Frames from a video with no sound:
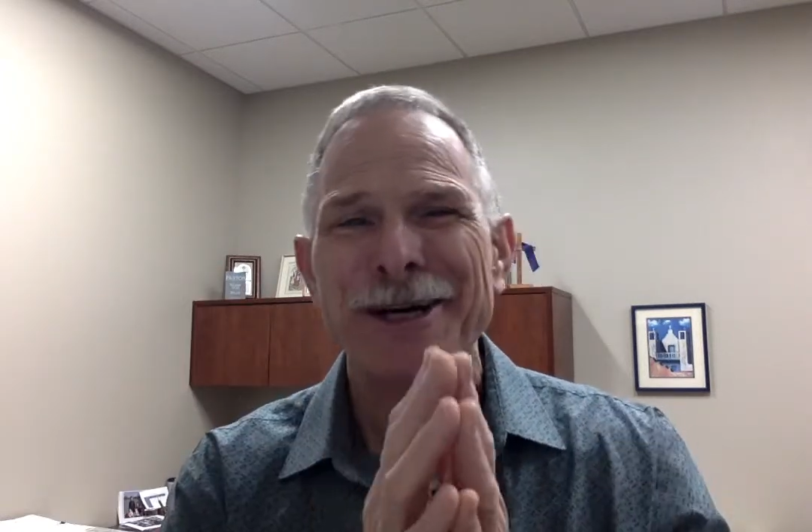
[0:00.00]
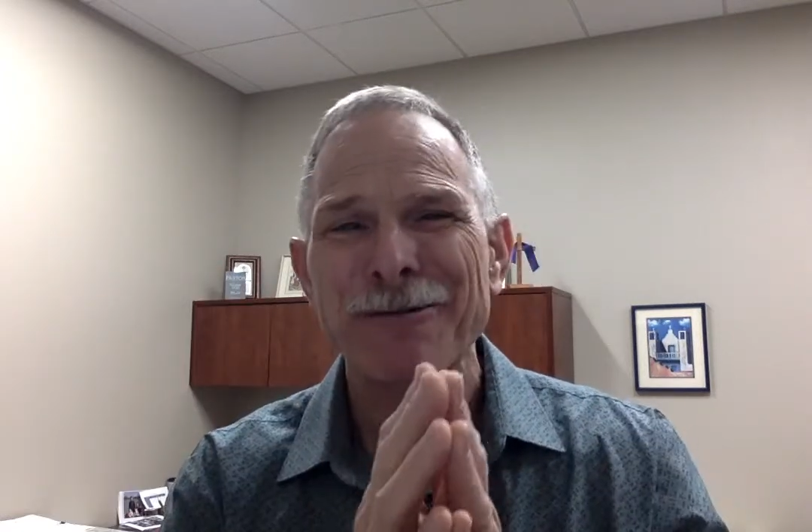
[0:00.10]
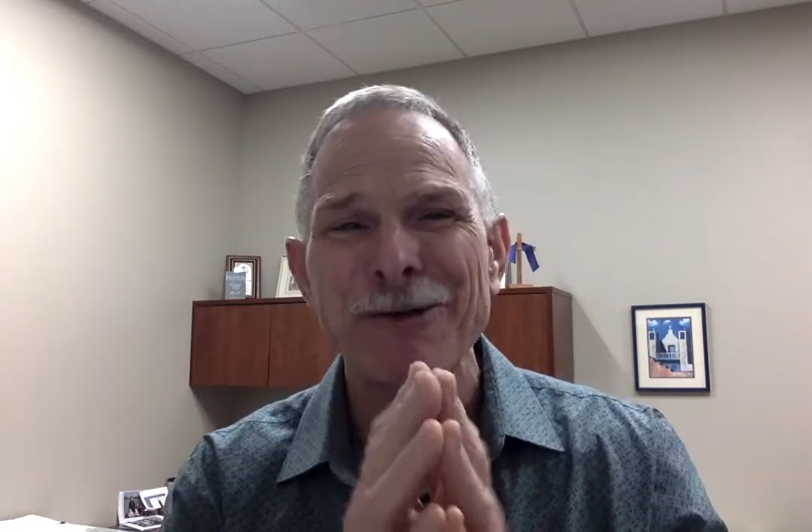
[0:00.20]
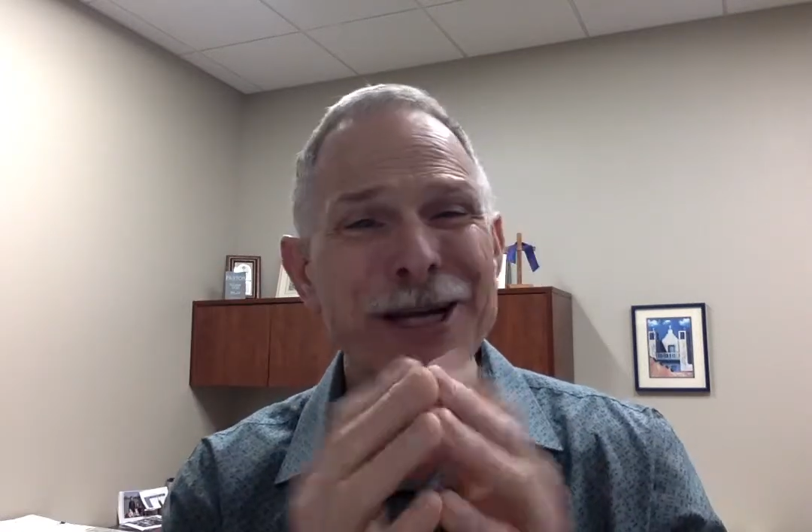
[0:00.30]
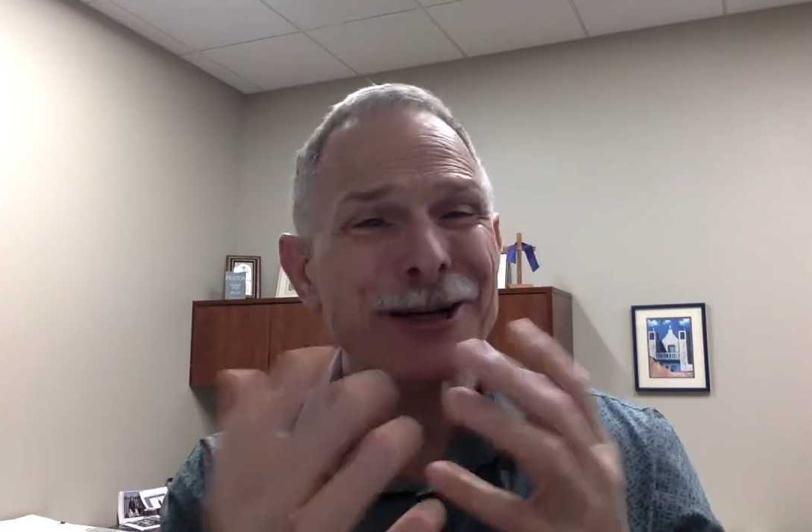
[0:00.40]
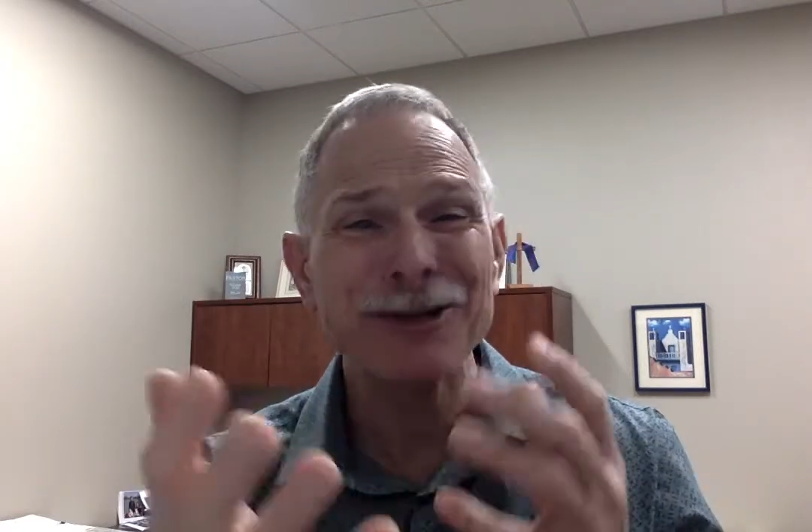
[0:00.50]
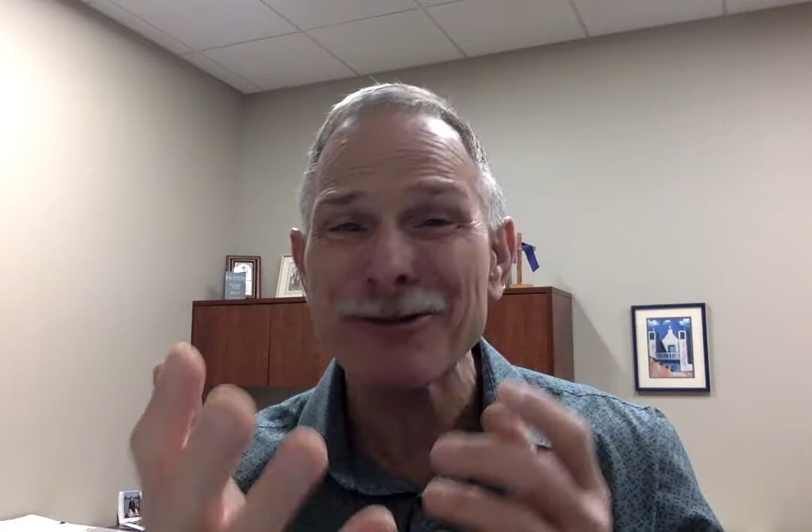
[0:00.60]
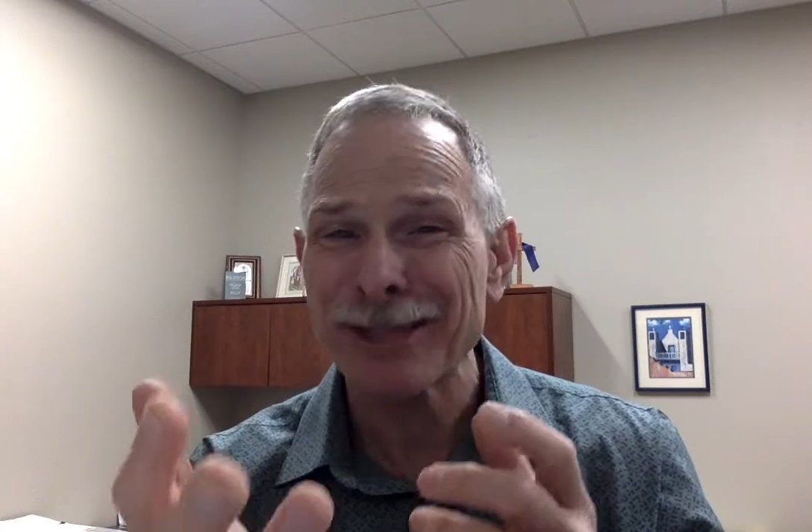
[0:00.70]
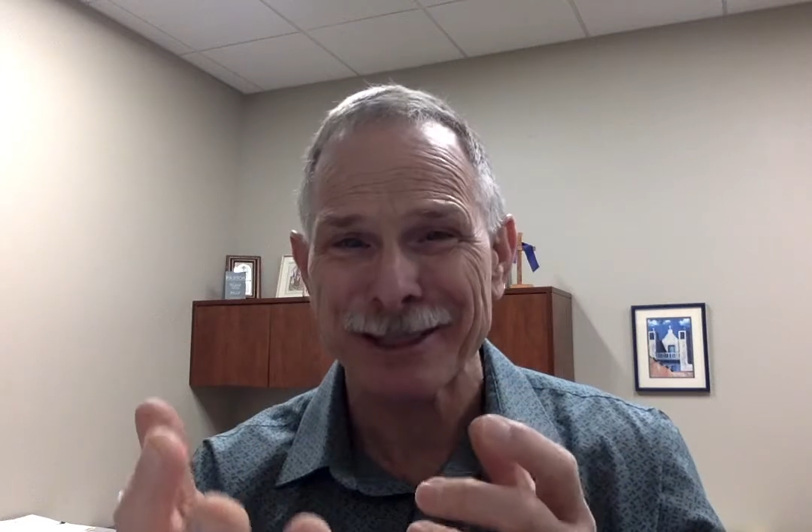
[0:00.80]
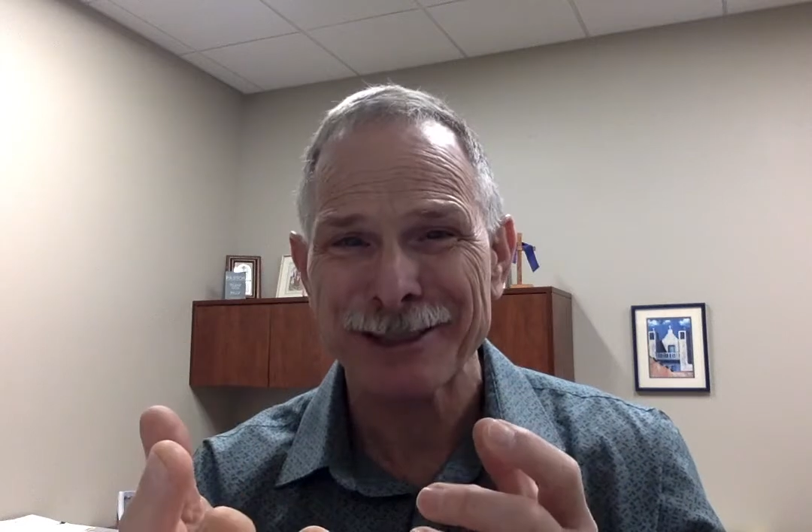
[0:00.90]
we can
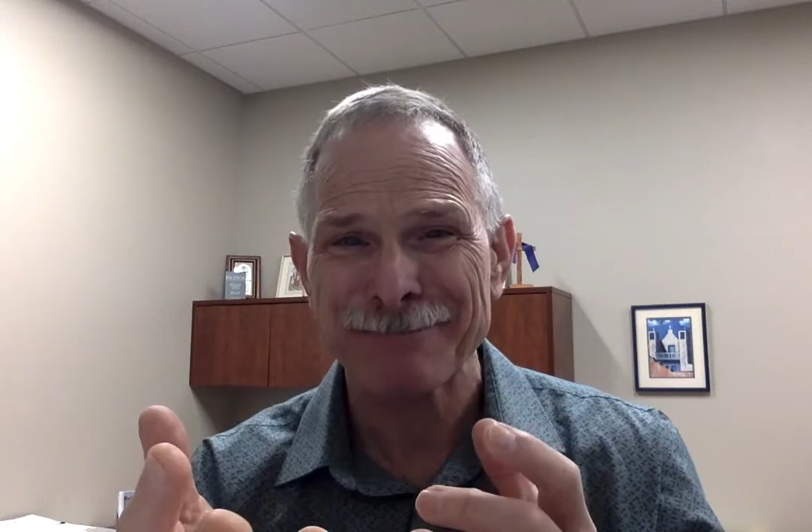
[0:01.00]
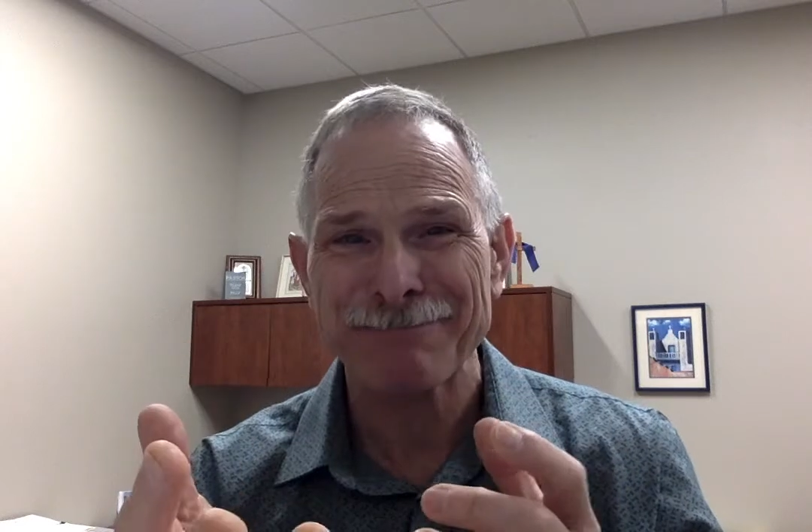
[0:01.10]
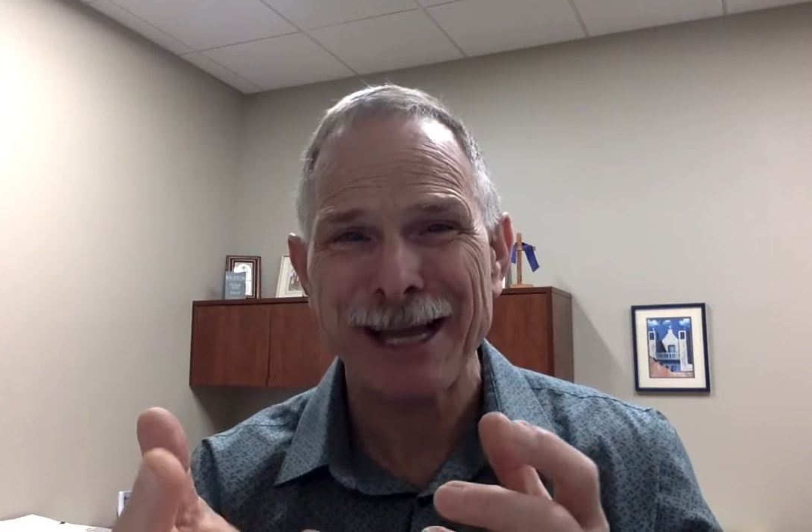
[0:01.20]
do this.